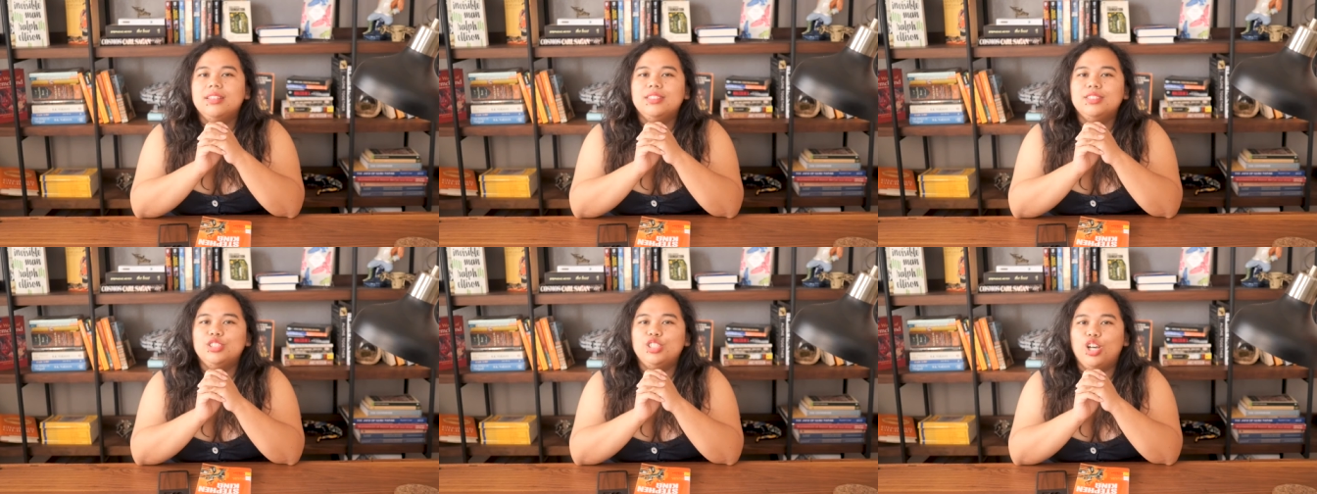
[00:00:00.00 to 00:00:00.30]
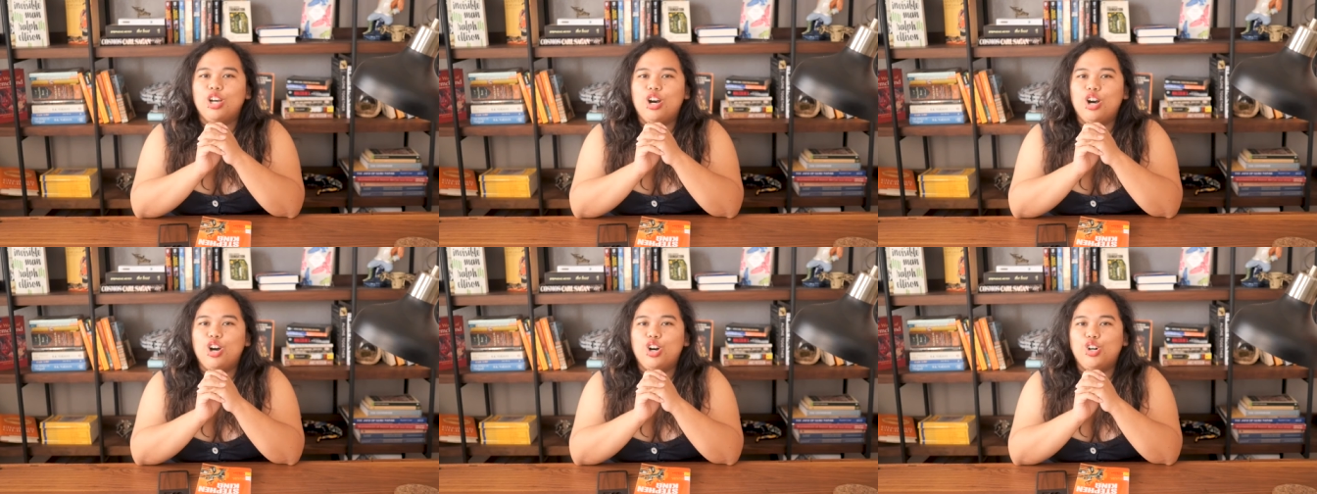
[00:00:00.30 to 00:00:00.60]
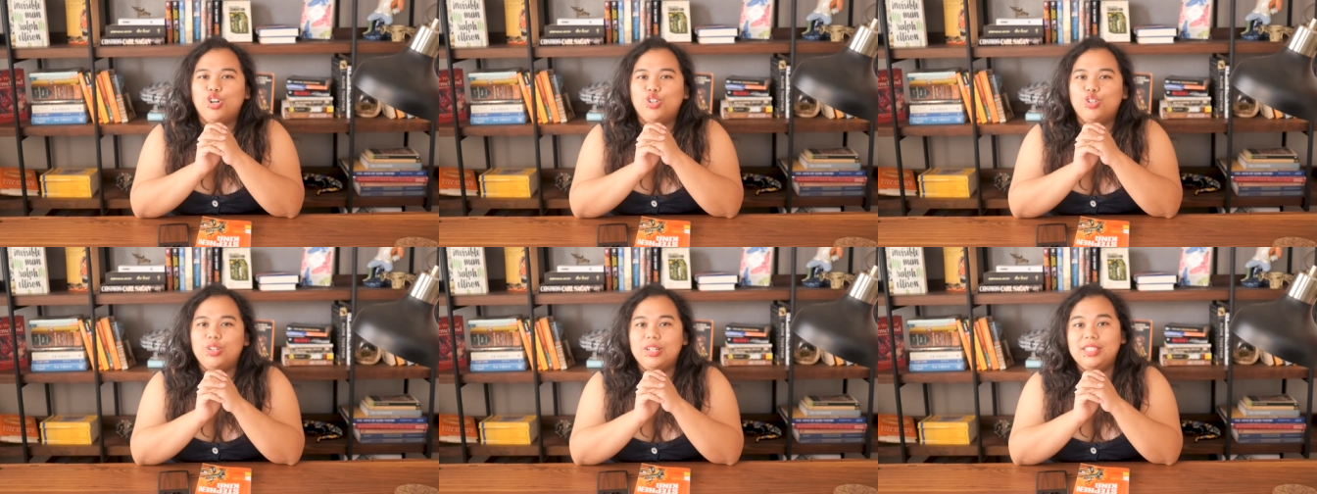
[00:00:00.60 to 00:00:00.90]

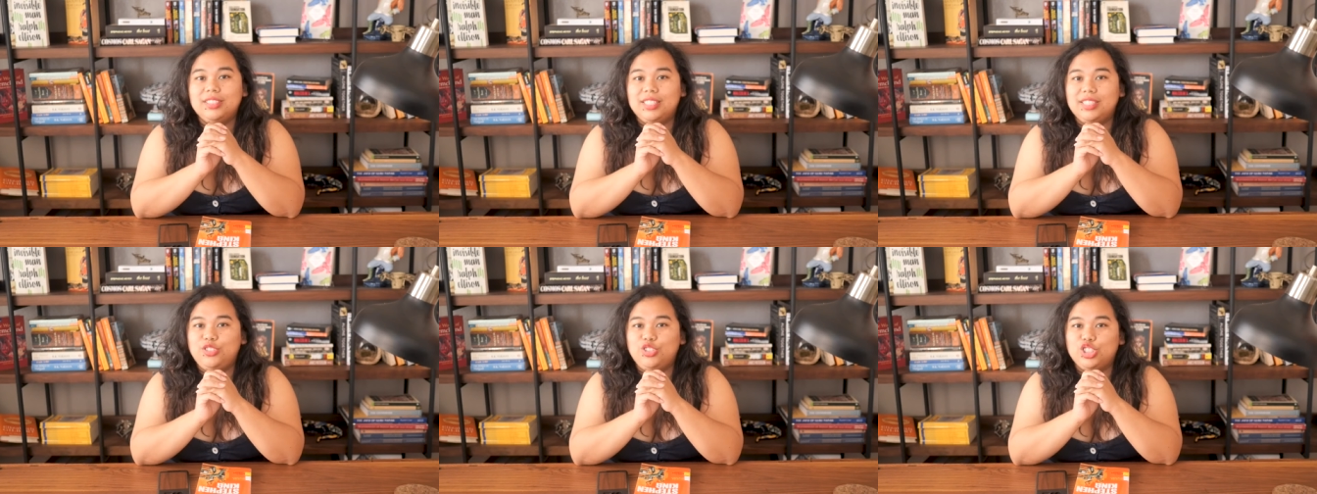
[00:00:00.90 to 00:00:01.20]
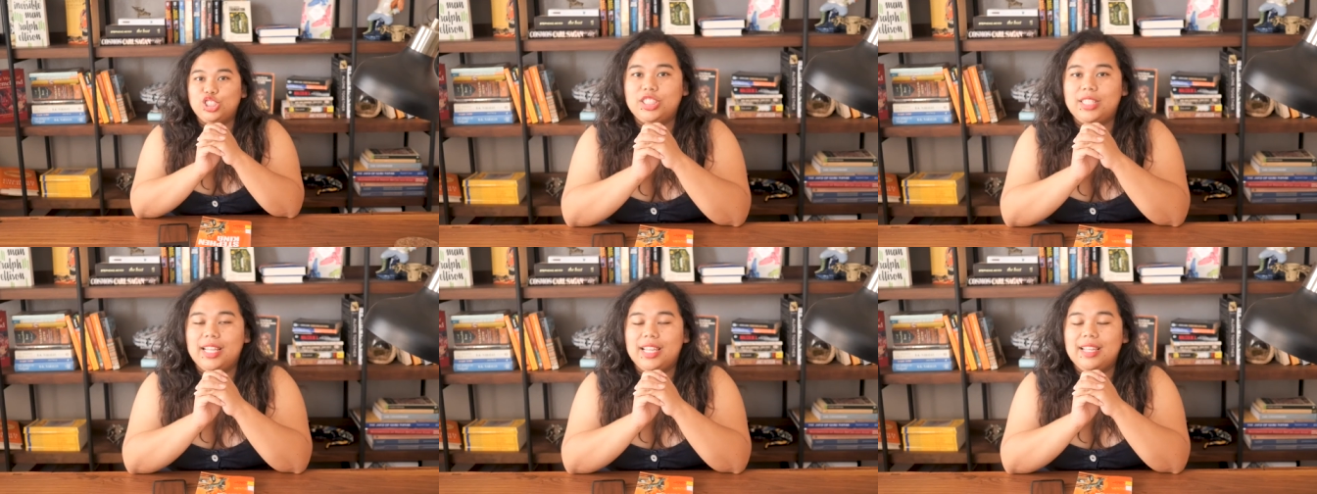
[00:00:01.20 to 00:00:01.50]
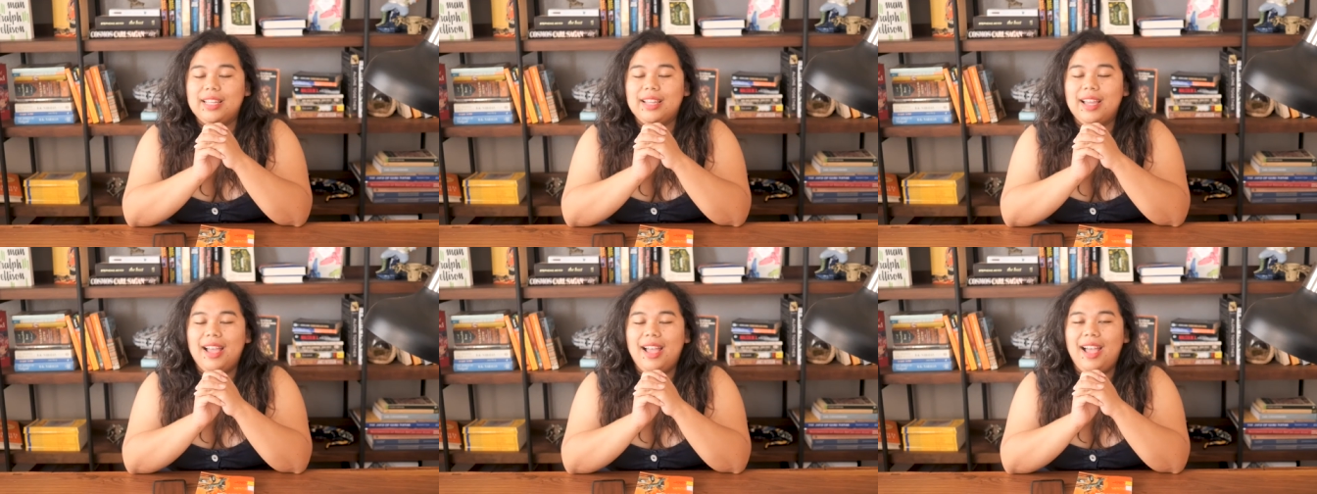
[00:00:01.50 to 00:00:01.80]
So it's
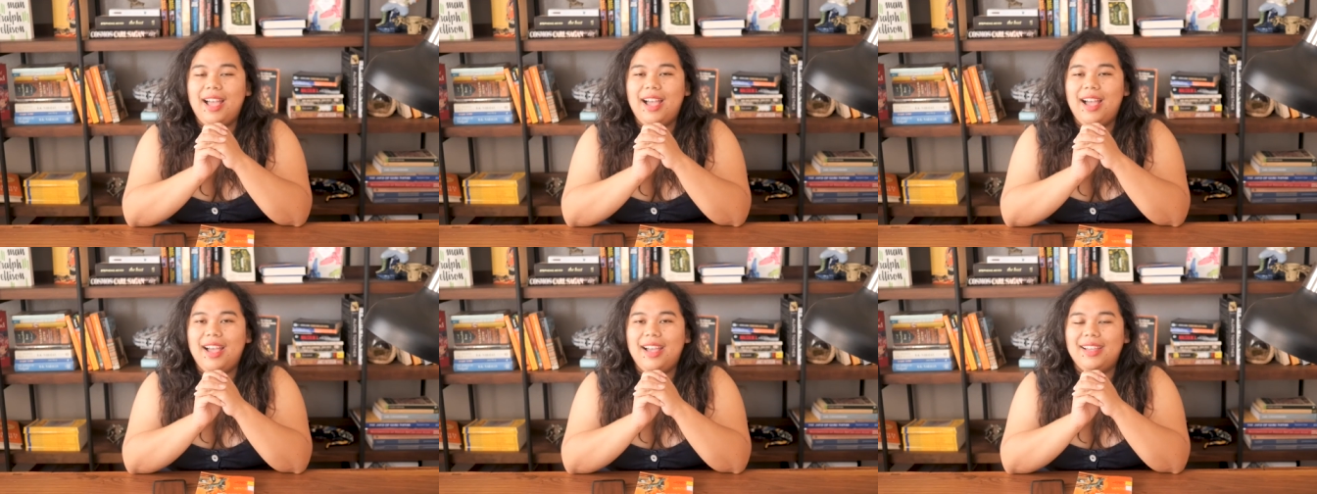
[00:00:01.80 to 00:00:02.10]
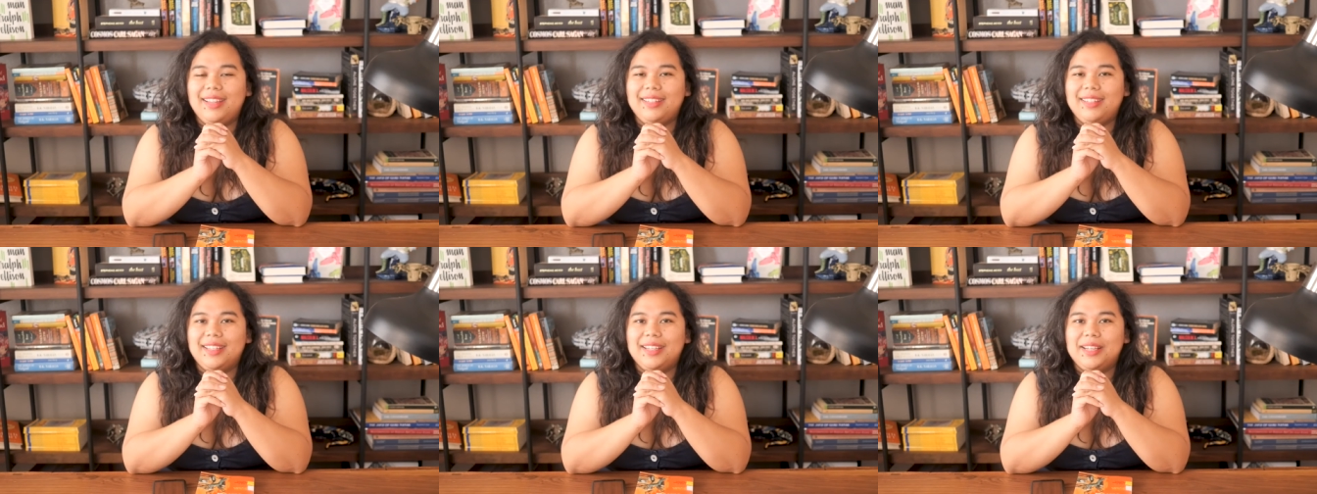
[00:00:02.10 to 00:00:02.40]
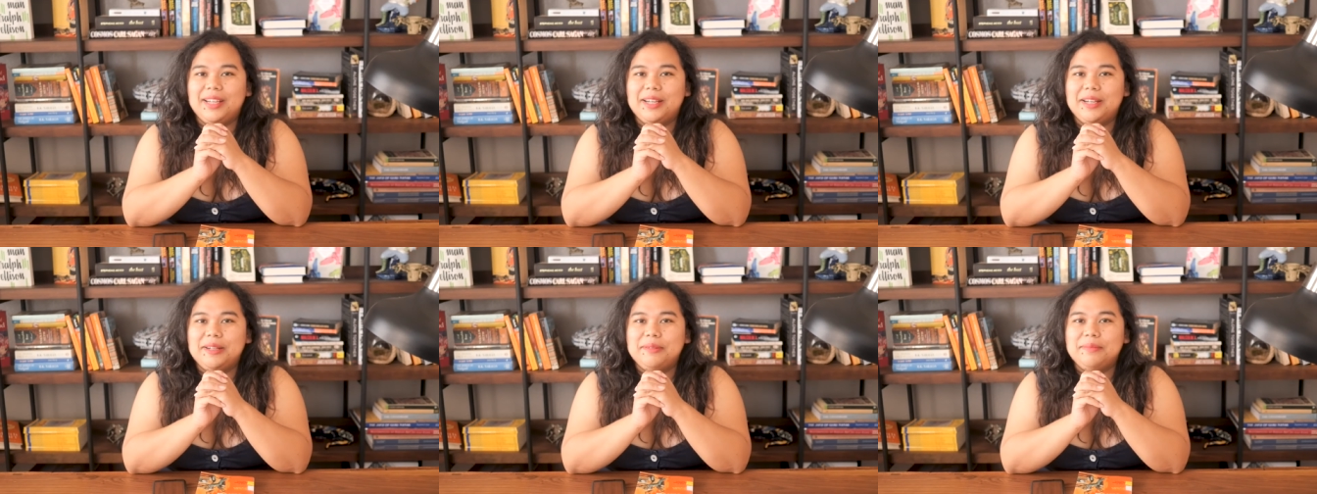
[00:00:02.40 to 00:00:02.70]
interesting. And,
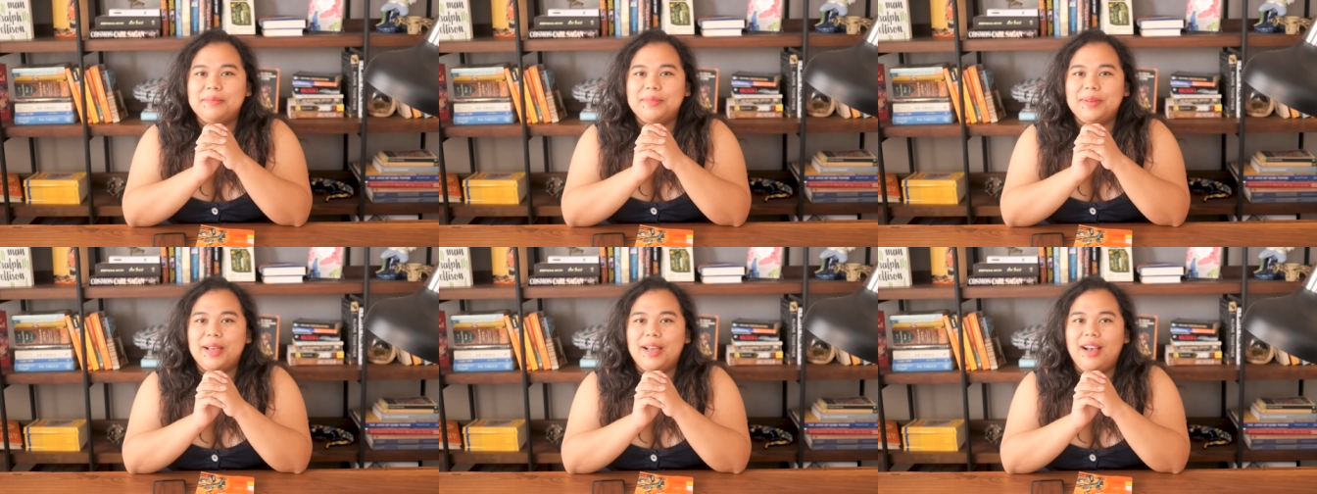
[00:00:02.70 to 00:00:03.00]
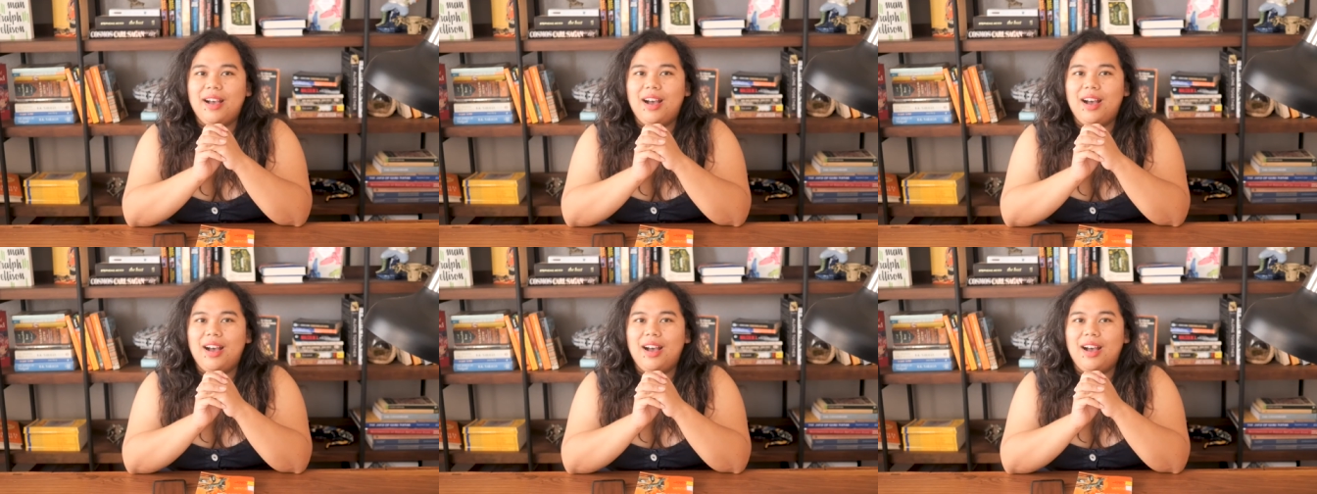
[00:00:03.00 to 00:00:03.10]
um,